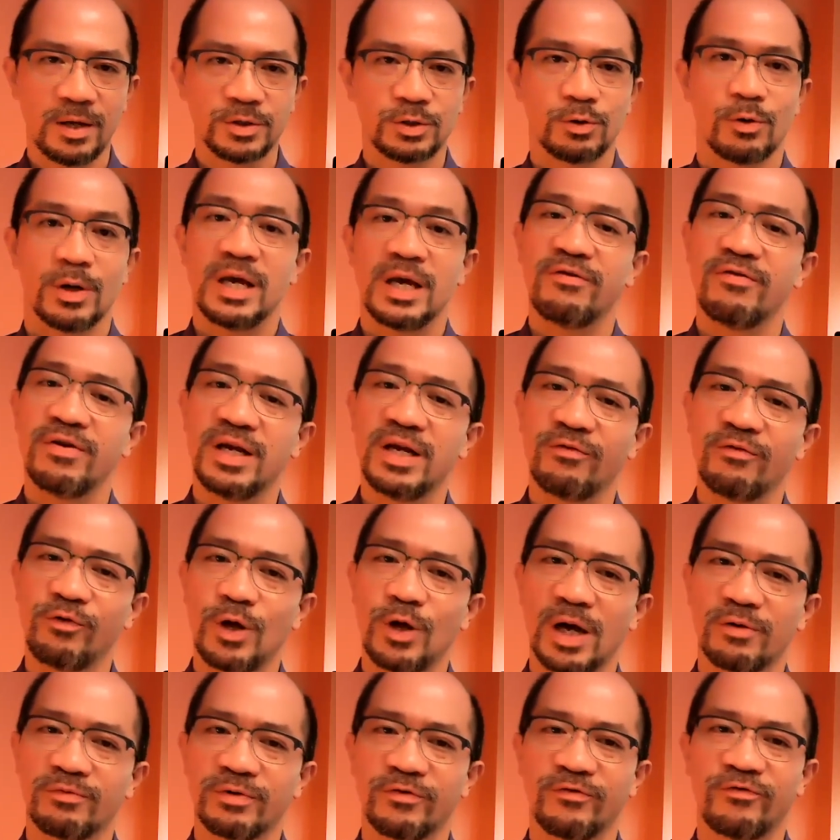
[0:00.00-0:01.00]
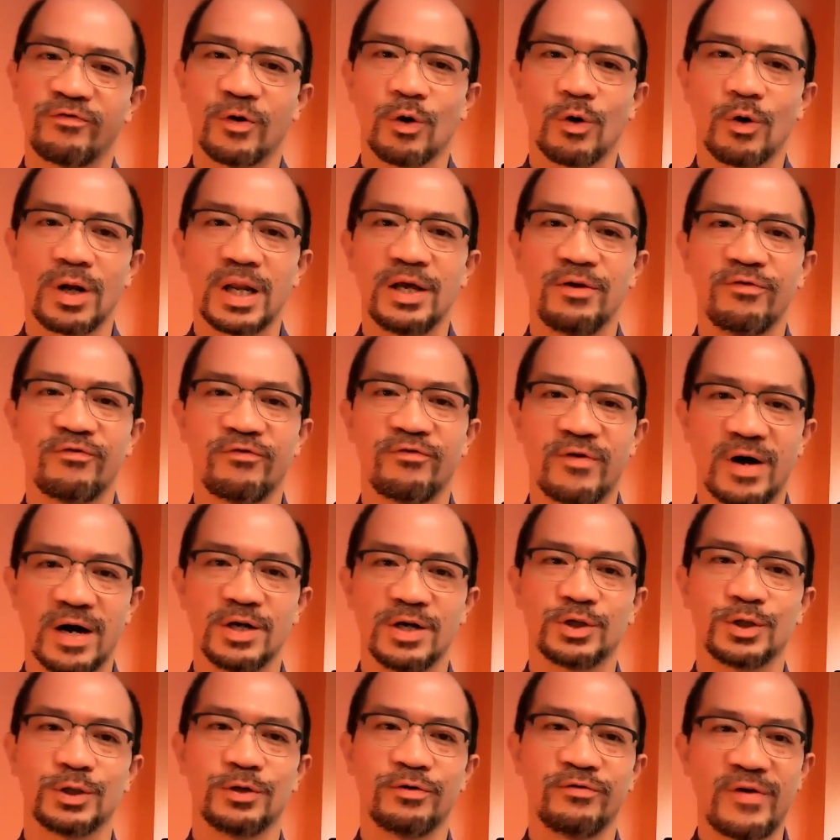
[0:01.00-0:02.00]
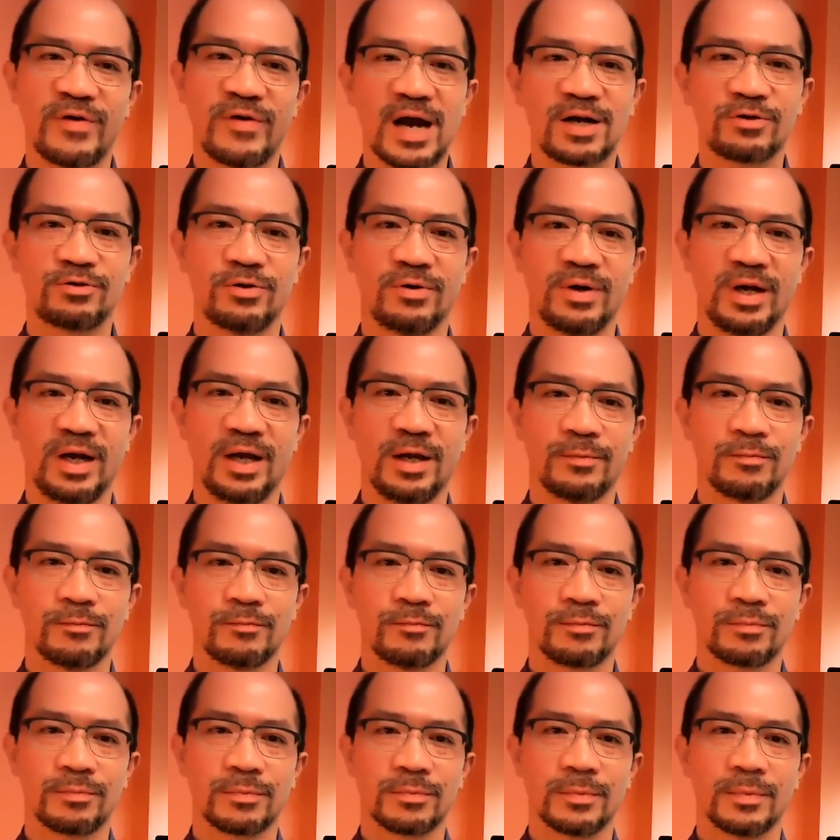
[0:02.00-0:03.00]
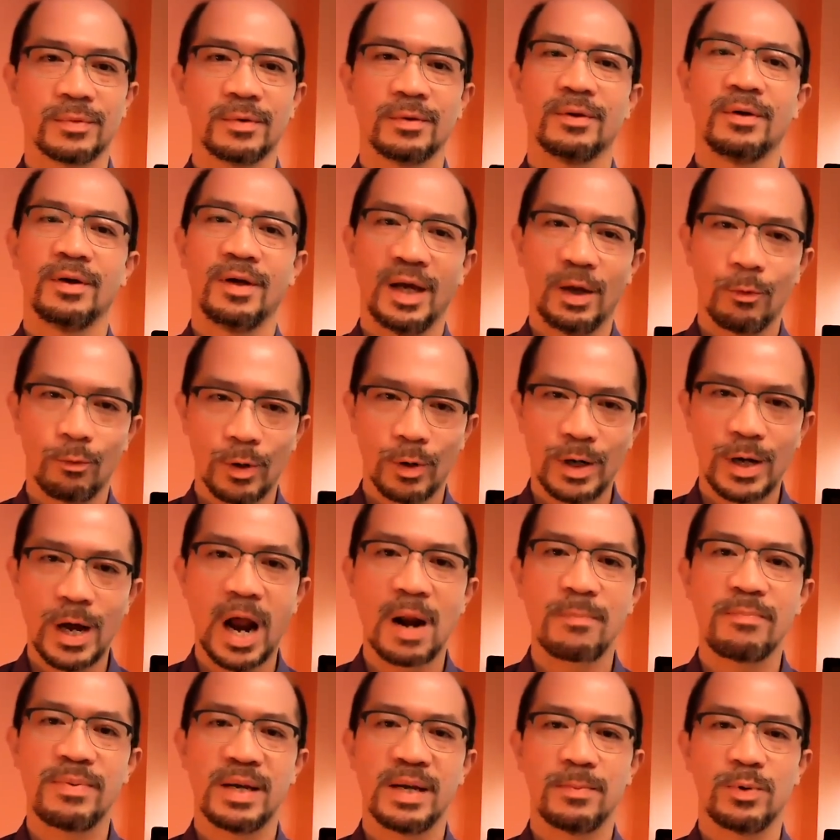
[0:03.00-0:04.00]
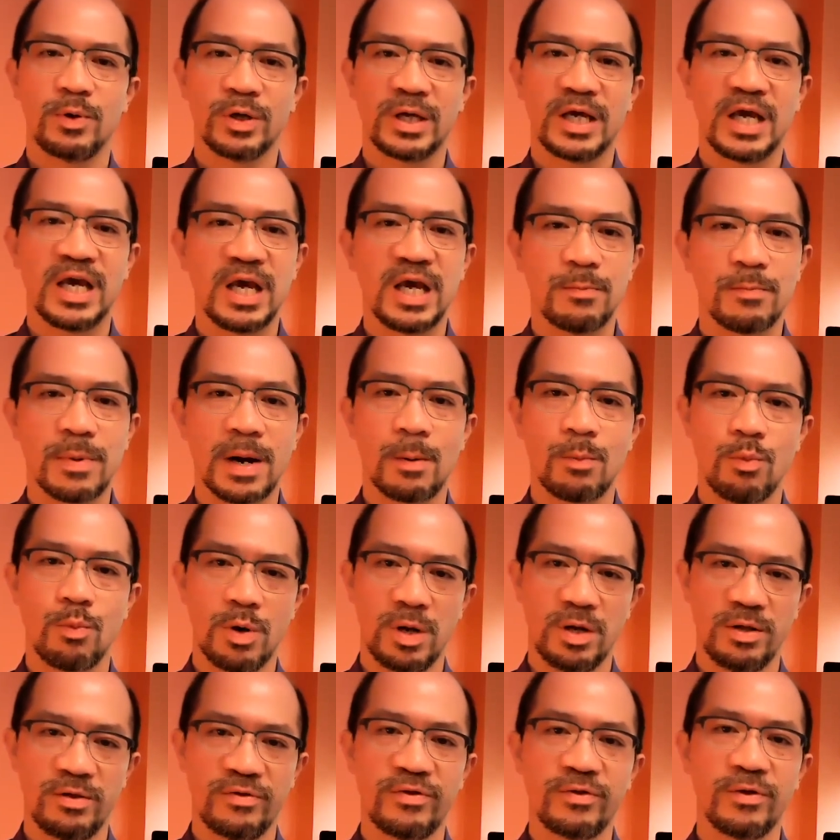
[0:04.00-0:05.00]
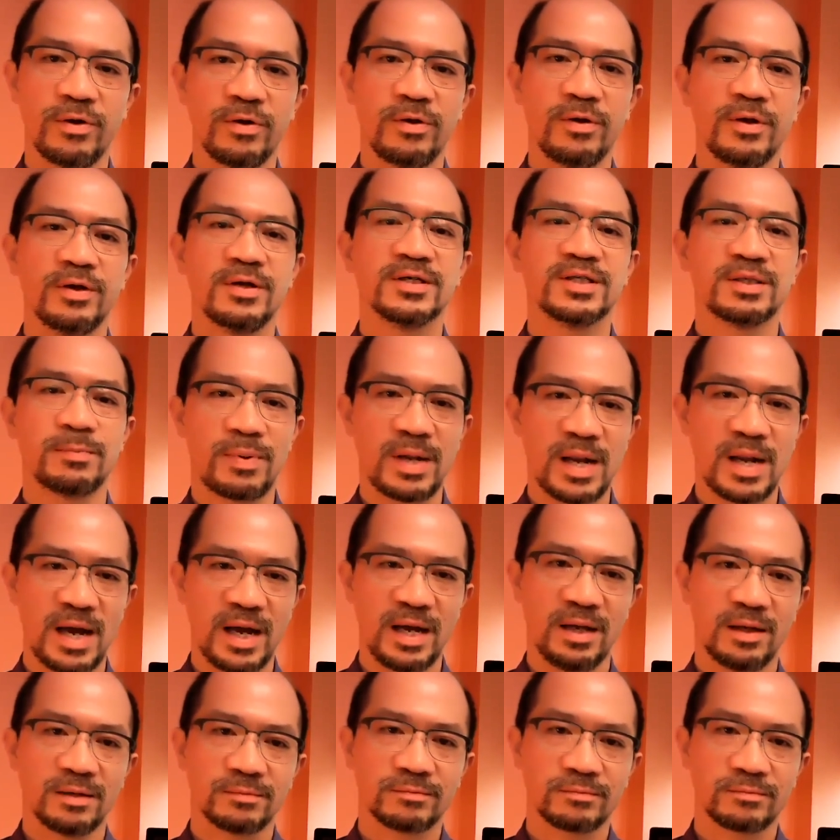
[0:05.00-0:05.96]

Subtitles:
So even if you have a fully functional factory, it would not be able to keep up with the supply.